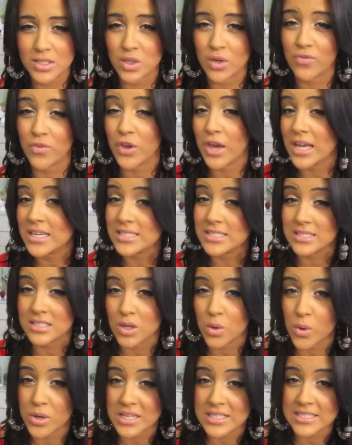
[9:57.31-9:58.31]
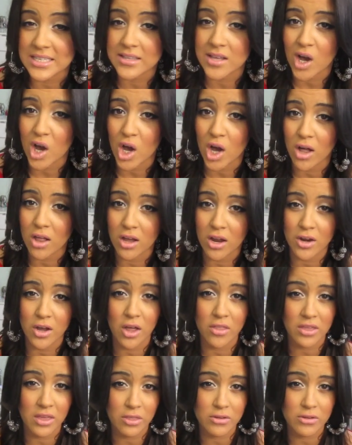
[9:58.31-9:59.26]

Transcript: So if you guys still want to see the haul on all the